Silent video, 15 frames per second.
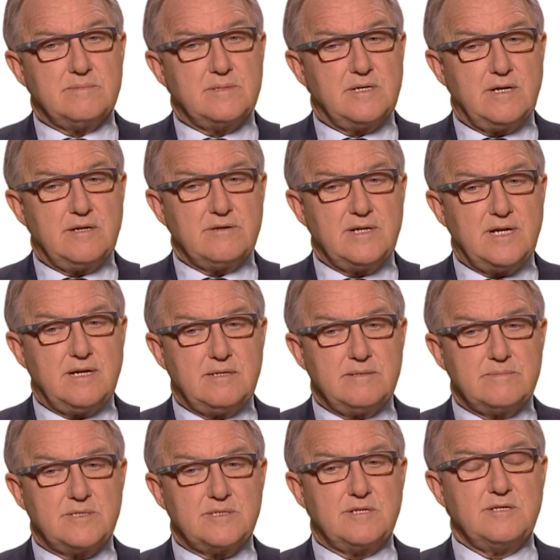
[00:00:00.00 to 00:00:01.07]
they're our
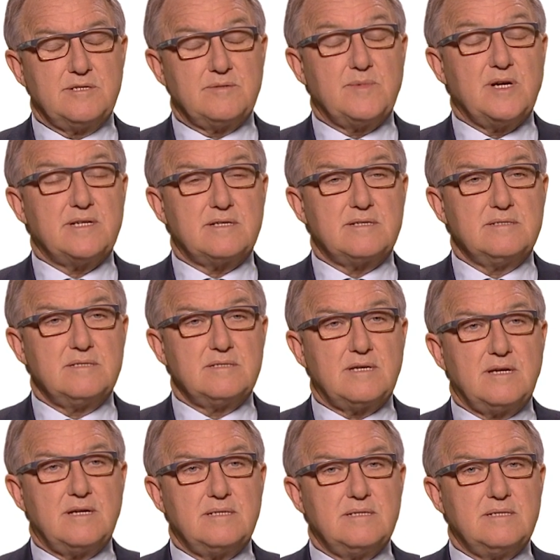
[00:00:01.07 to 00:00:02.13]
decision makers,
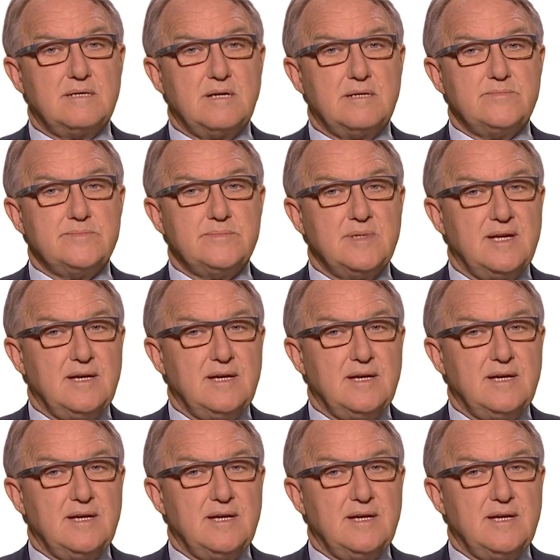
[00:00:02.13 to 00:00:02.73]
and um,